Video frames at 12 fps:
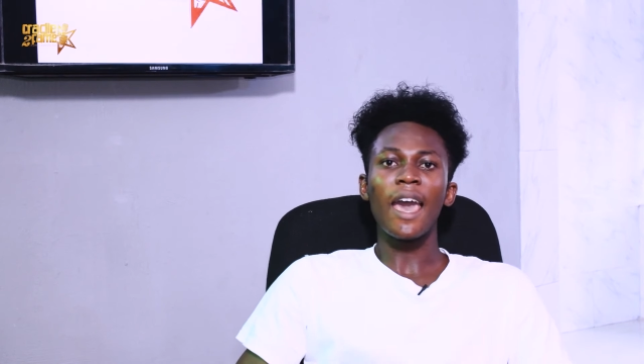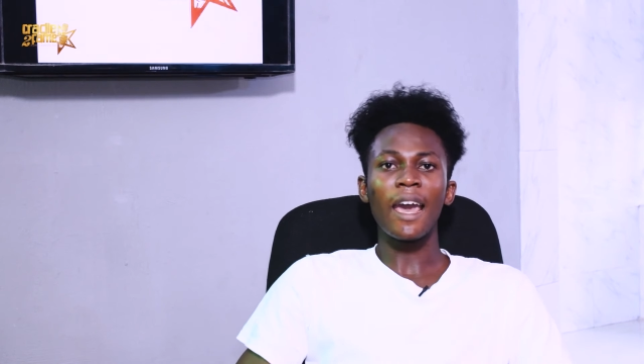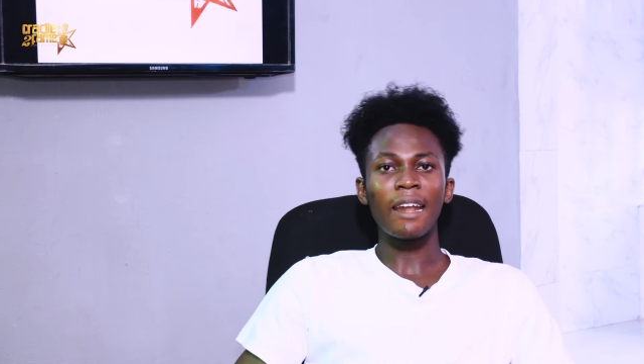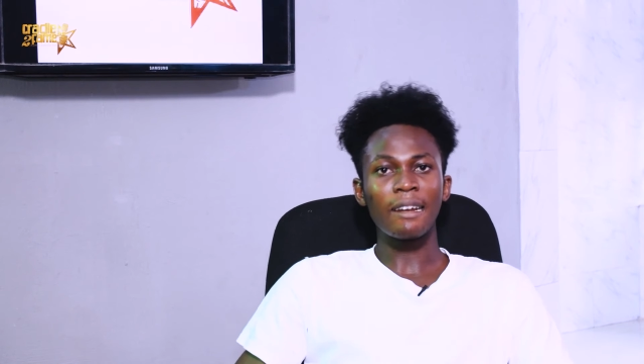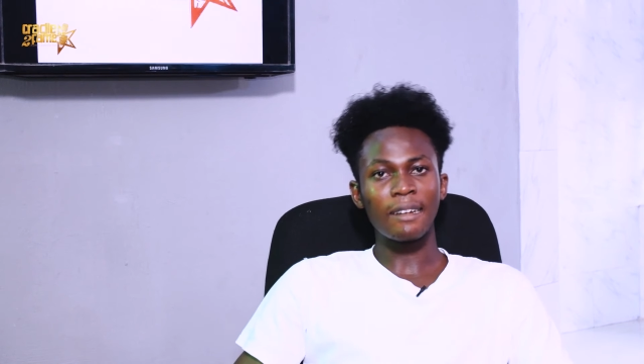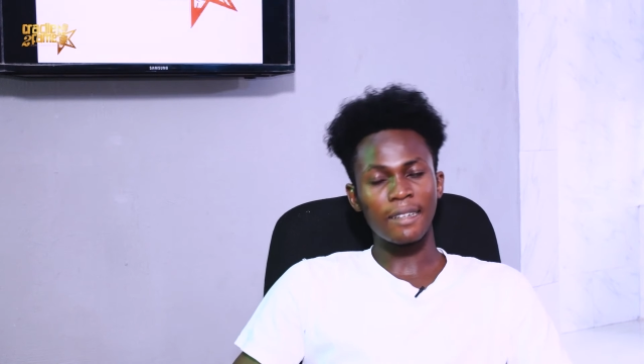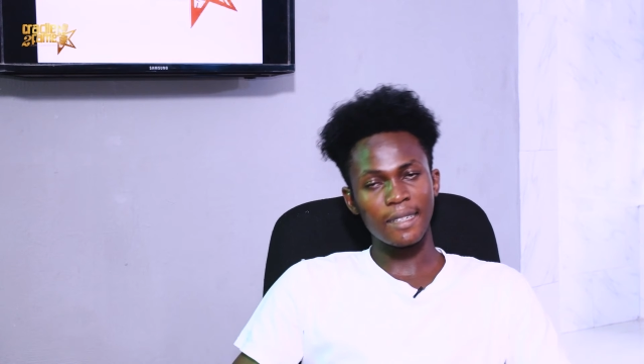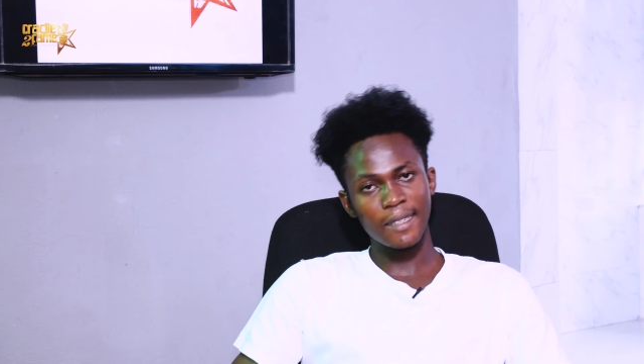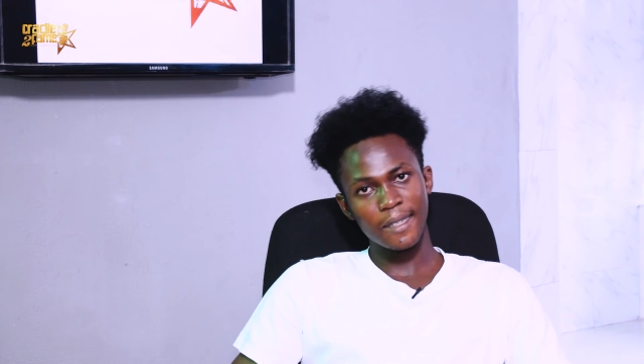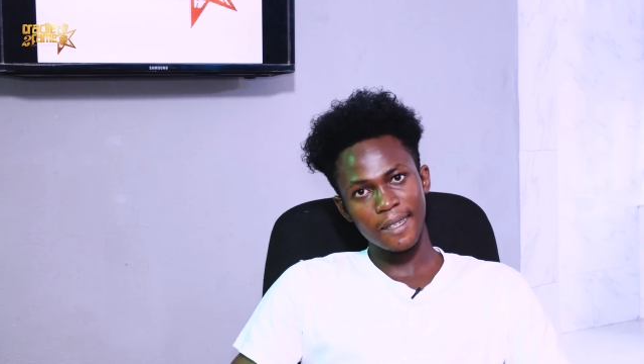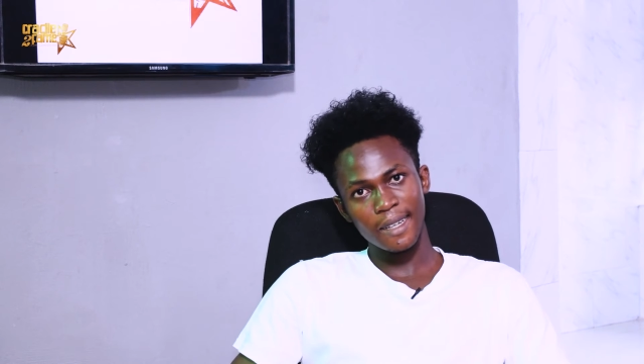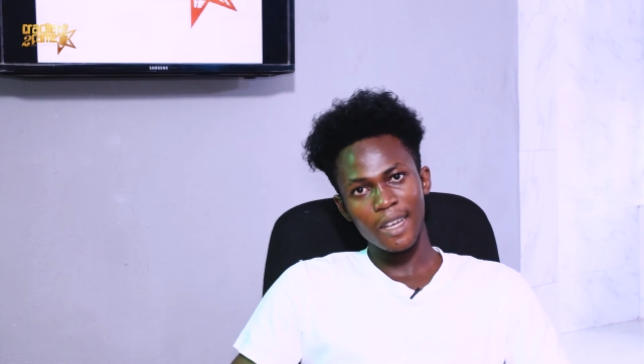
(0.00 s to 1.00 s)
and
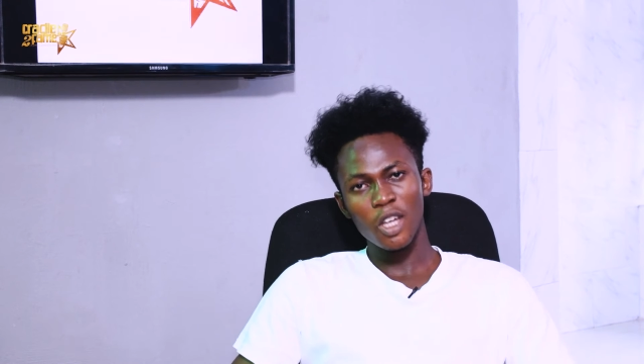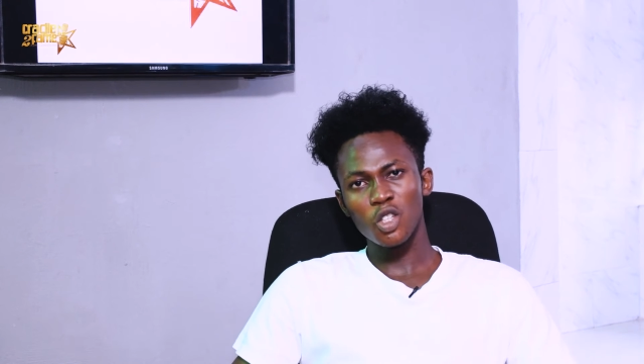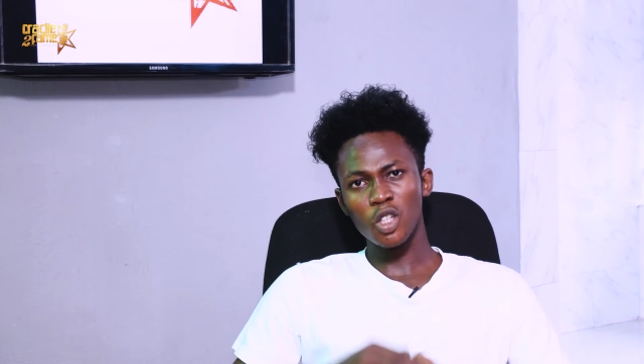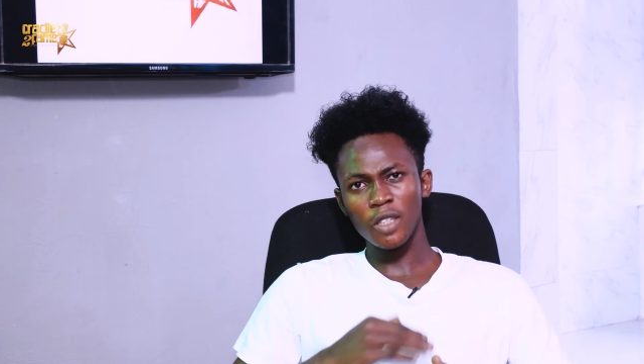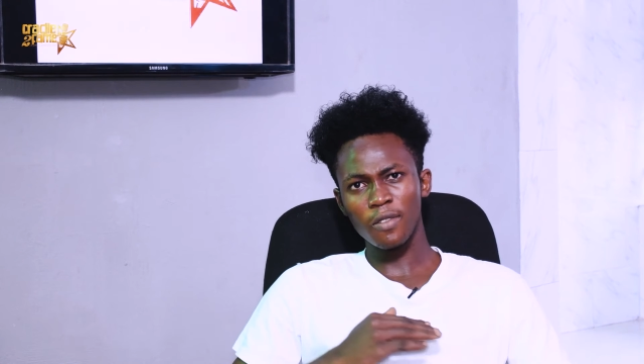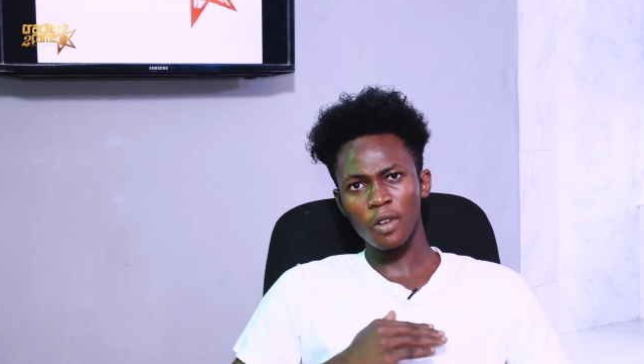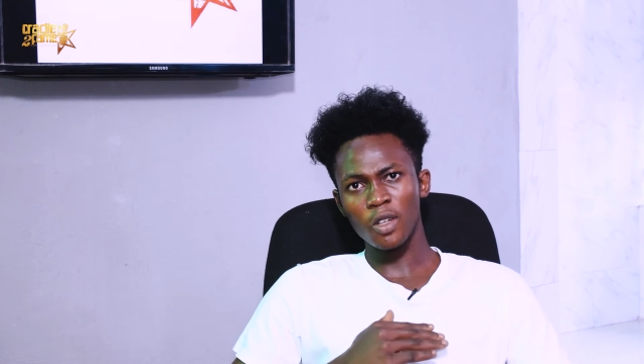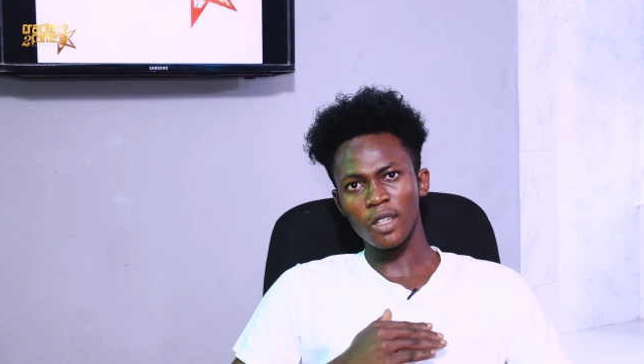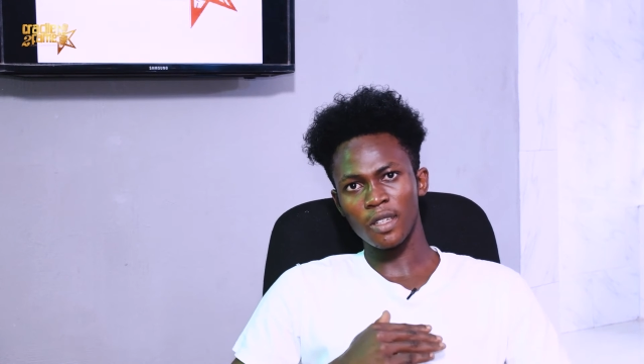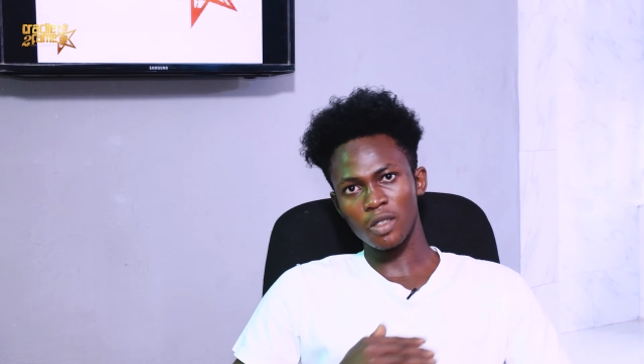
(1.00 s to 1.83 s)
just follow the